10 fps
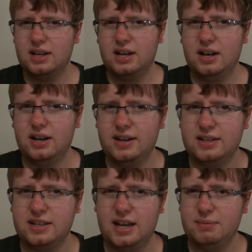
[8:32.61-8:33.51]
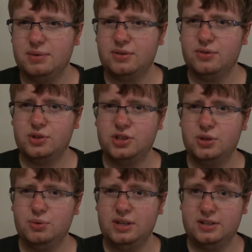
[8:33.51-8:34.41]
Next game I look forward
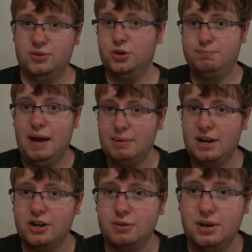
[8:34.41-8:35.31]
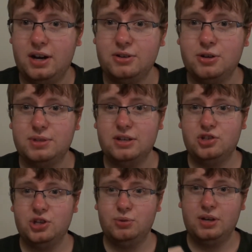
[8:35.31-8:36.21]
to is, of course, Batman Arkham Knight. It comes out in
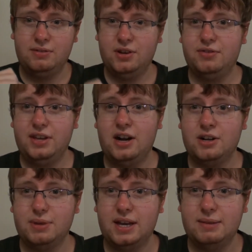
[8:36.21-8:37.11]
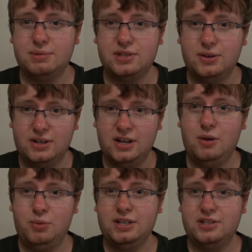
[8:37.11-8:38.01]
June. I love the Arkham games, so I
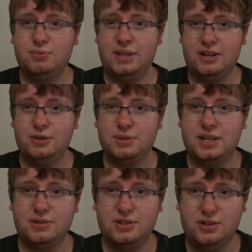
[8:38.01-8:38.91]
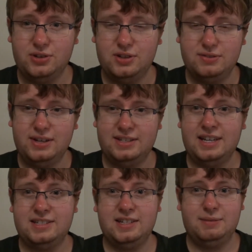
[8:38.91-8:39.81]
can't wait when that comes out. It's going to look
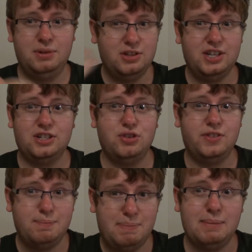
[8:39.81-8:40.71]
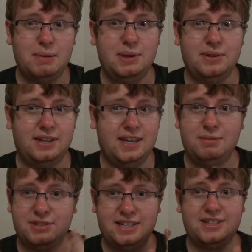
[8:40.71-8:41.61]
fantastic. Plus, you get to drive the Batmobile in that game,
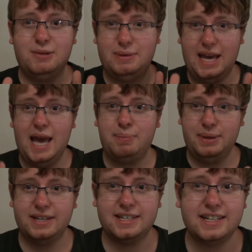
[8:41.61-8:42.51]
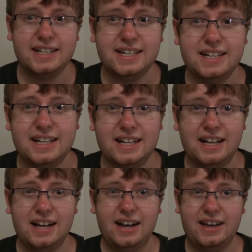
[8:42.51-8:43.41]
so that's going to be epic.
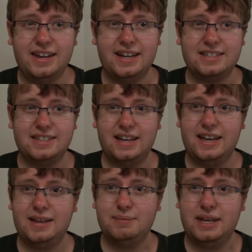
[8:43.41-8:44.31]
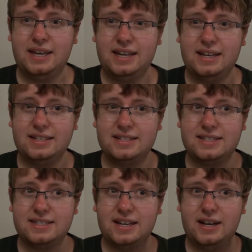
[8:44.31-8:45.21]
Next game
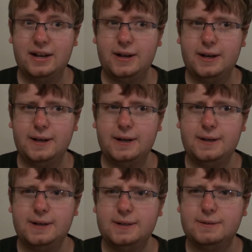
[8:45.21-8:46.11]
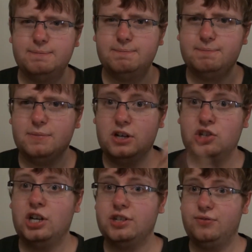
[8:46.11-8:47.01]
is
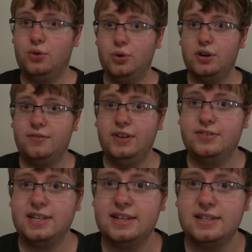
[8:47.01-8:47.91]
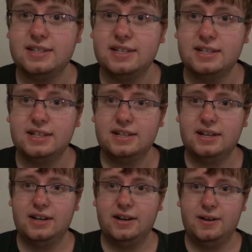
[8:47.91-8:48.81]
Uncharted 4, A Thief's End.
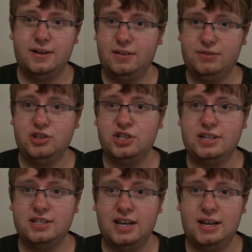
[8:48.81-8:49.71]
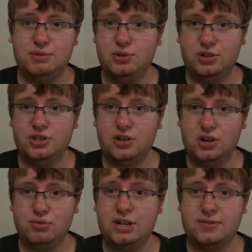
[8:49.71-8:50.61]
I love the Uncharted games. Naughty Dog
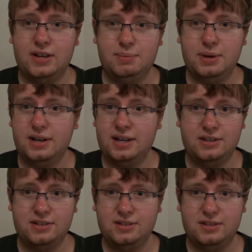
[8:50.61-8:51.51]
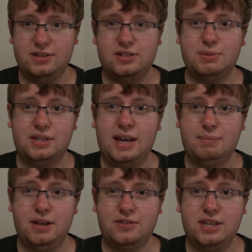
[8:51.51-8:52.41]
are a great developer, and some of the
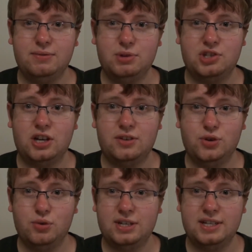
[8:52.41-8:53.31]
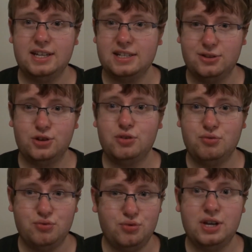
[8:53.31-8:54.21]
gameplay I've seen from Uncharted 4 already is
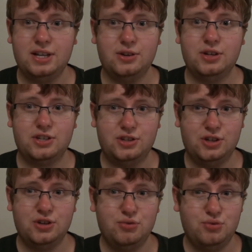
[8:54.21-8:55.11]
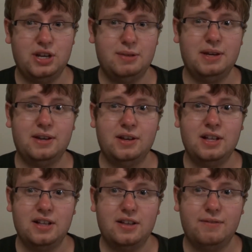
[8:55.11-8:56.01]
looking really good. It's going to really be
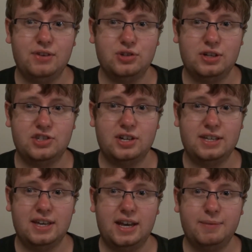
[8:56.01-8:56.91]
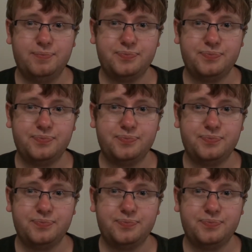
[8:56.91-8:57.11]
a visually stunning game.